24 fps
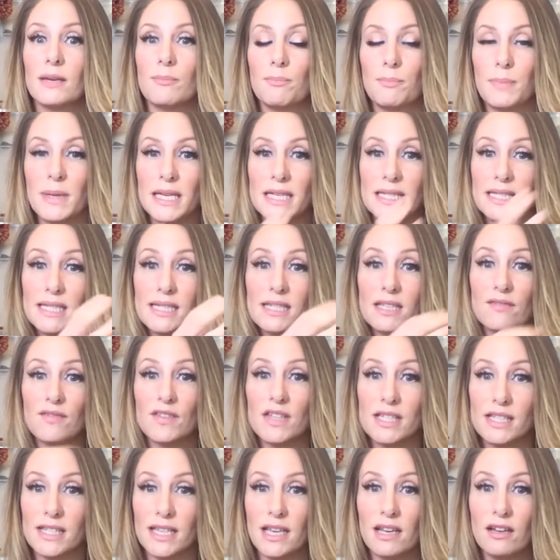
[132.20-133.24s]
Pieces of the
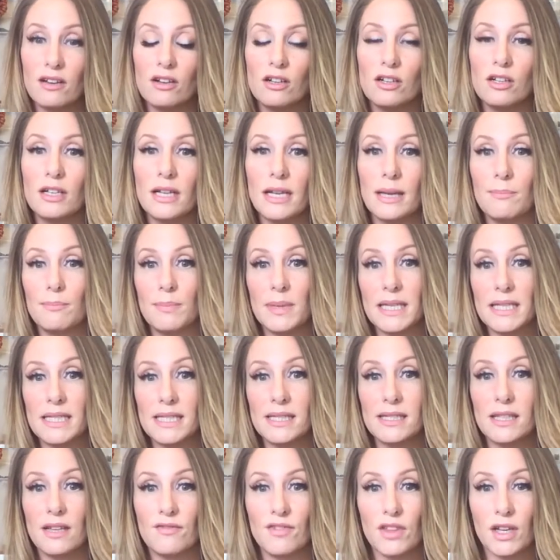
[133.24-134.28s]
single and
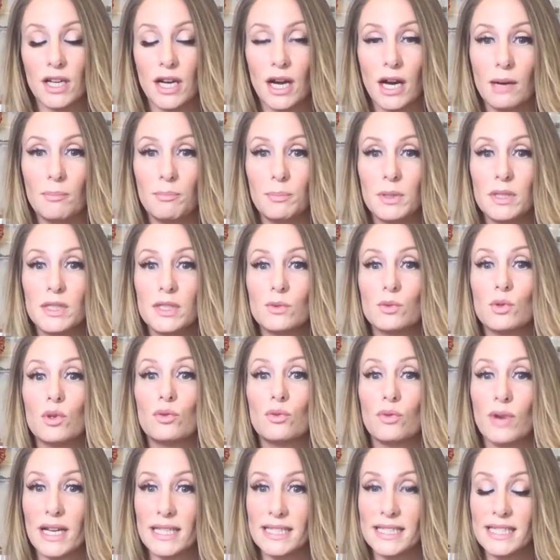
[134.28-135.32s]
pieces of the couples will
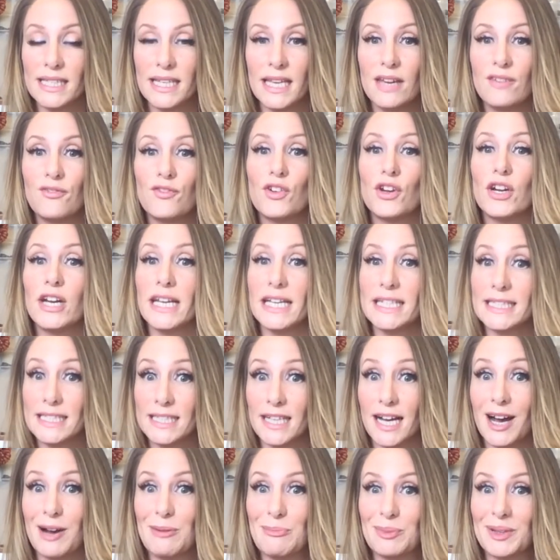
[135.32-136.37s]
resonate for its
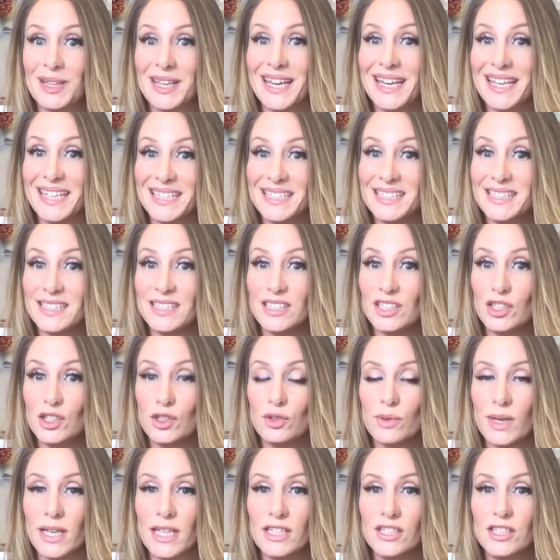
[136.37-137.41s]
complicated
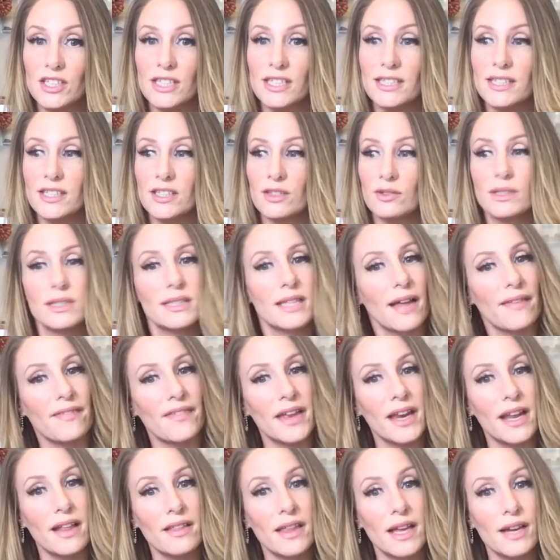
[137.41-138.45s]
situation. So it's not that
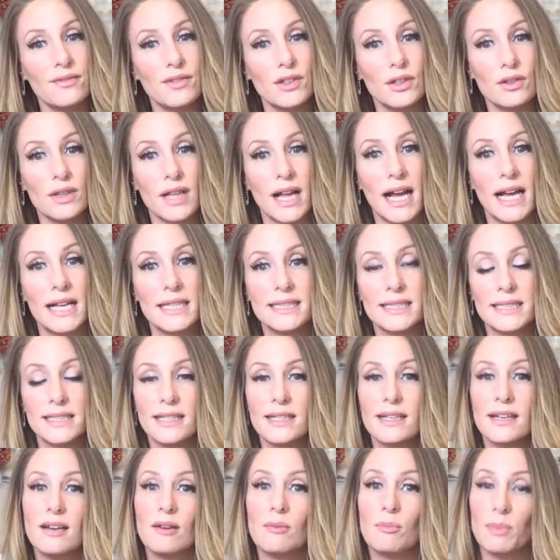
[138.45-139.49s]
I love you less,
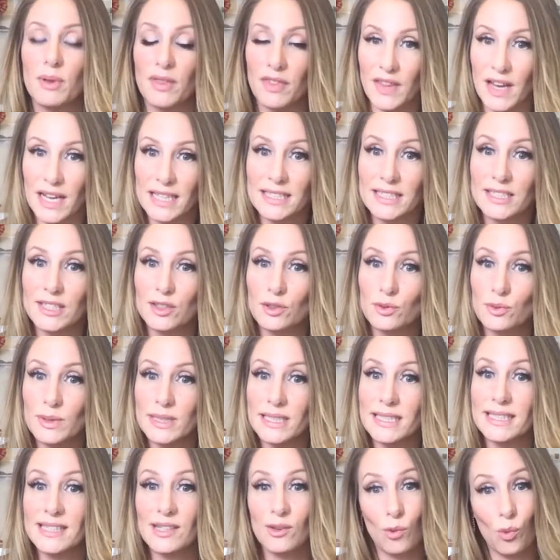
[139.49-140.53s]
but that's the
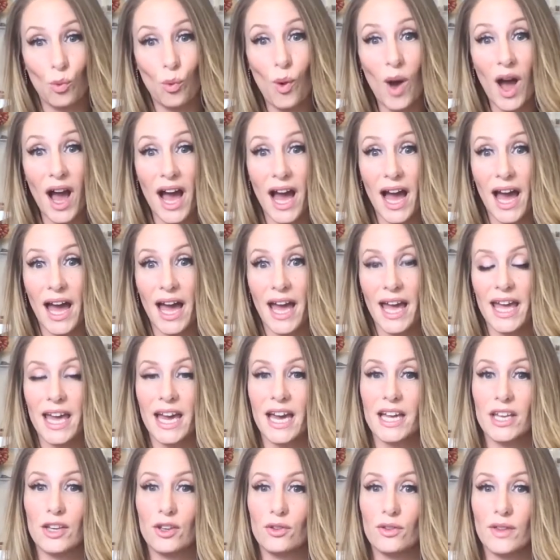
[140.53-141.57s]
reason why
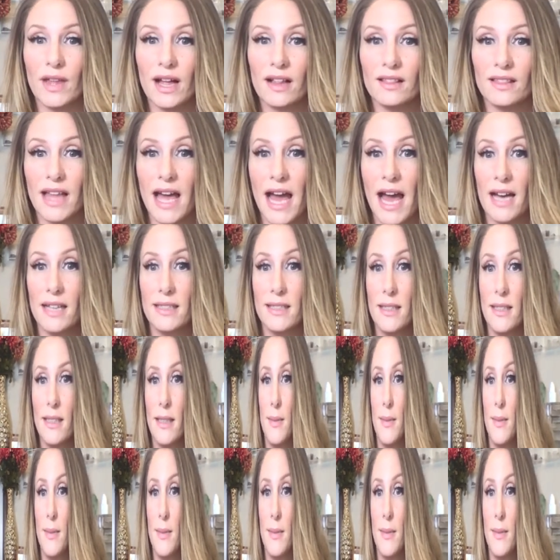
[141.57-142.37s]
I do that last.